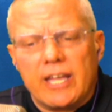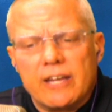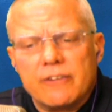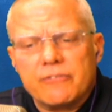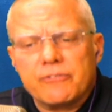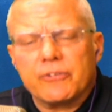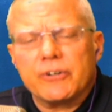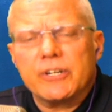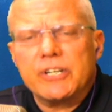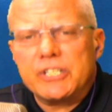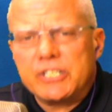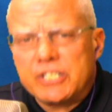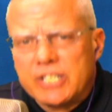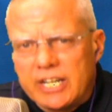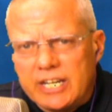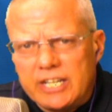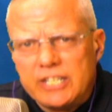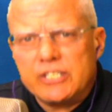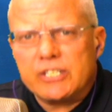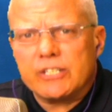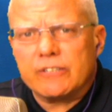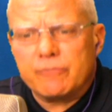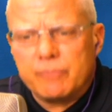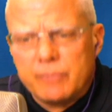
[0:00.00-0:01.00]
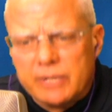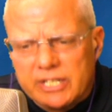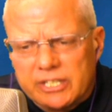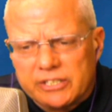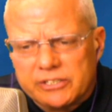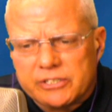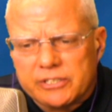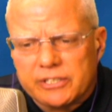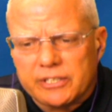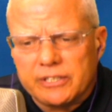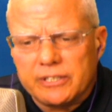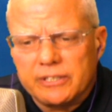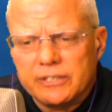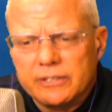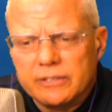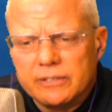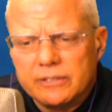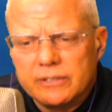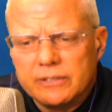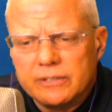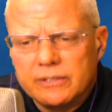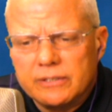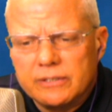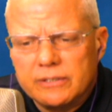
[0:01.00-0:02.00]
every change of minister,
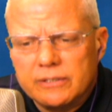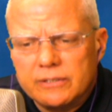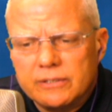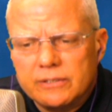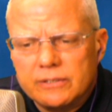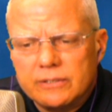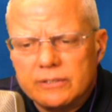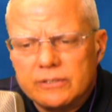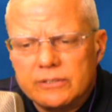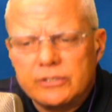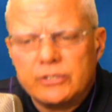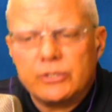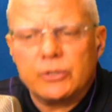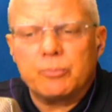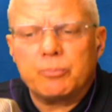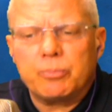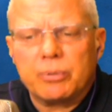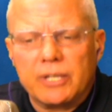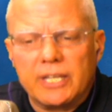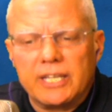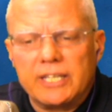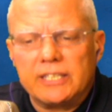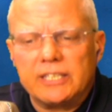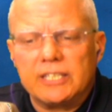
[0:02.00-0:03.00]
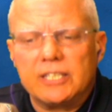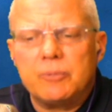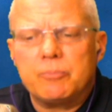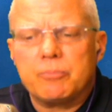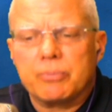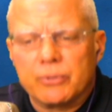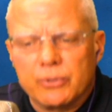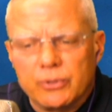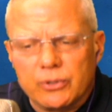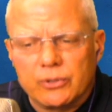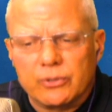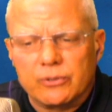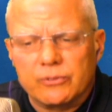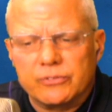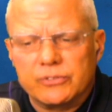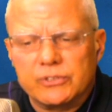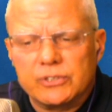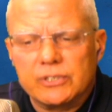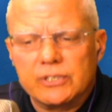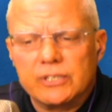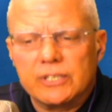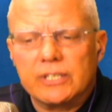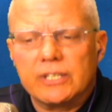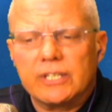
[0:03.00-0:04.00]
too plainly proves
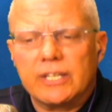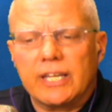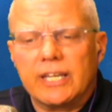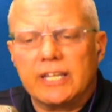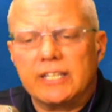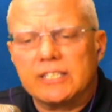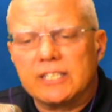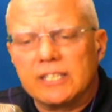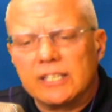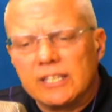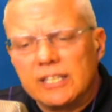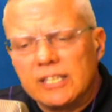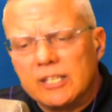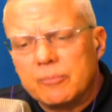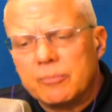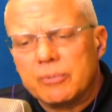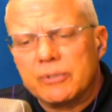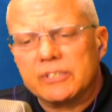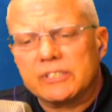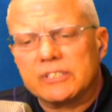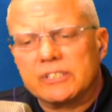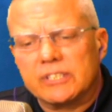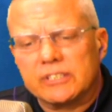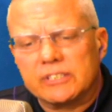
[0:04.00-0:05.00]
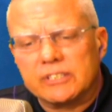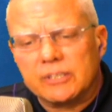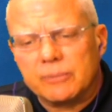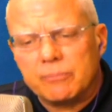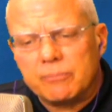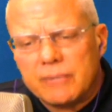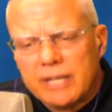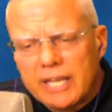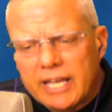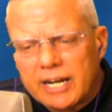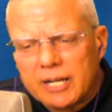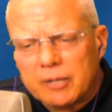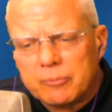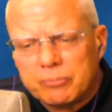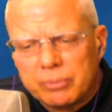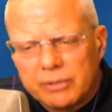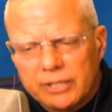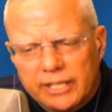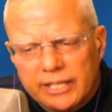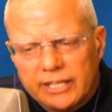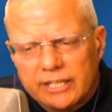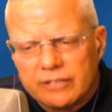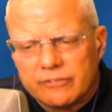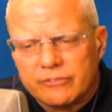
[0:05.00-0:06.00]
a deliberate, systematic
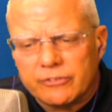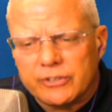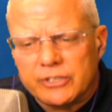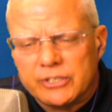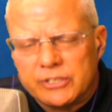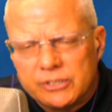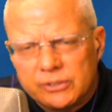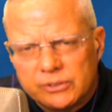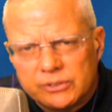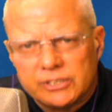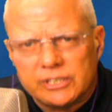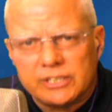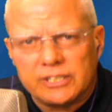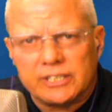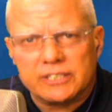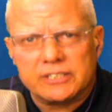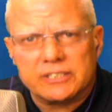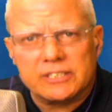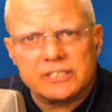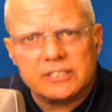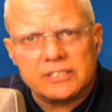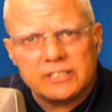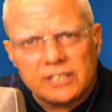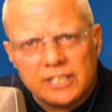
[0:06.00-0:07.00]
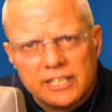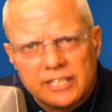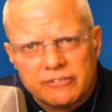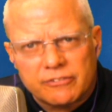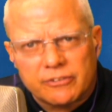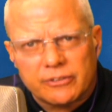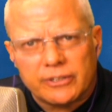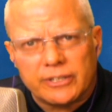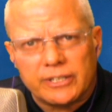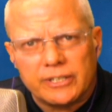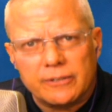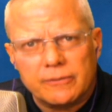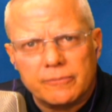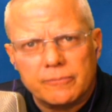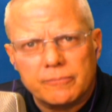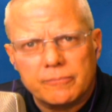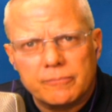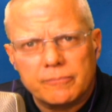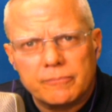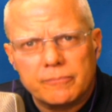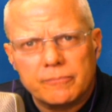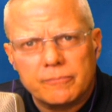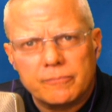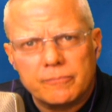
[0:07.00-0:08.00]
plan of reducing us to slavery.
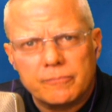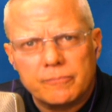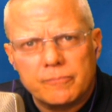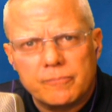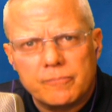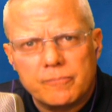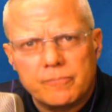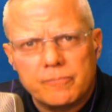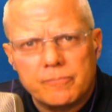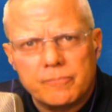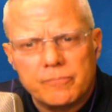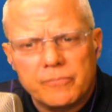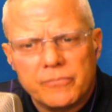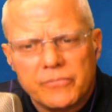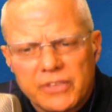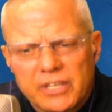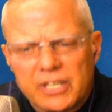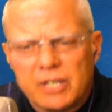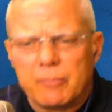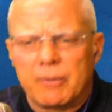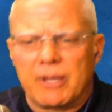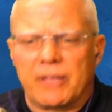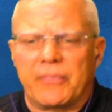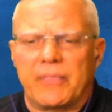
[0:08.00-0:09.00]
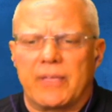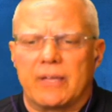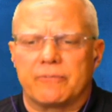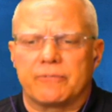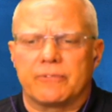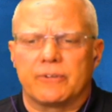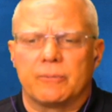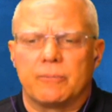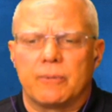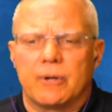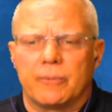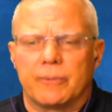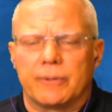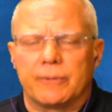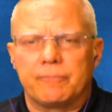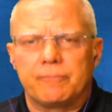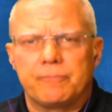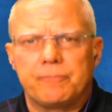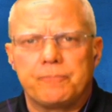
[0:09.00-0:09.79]
Think about that for a moment.